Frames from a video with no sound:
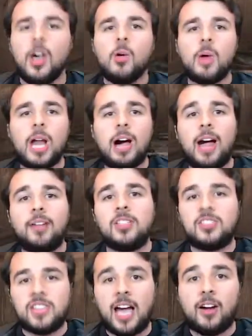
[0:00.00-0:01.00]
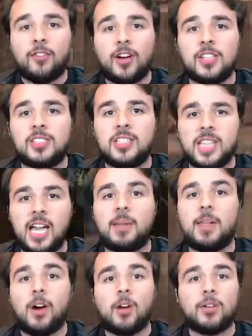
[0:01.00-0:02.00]
without having to sacrifice the game
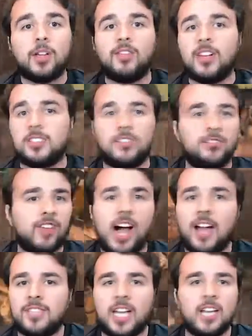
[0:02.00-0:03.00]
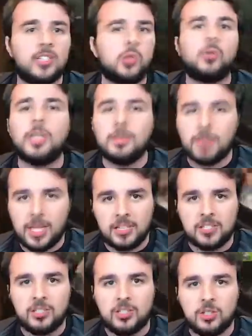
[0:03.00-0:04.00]
they've already invested 5, 10, 20
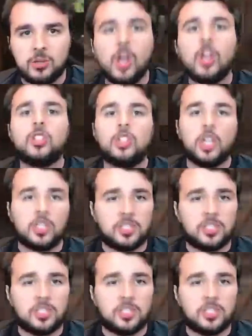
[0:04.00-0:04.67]
minutes into just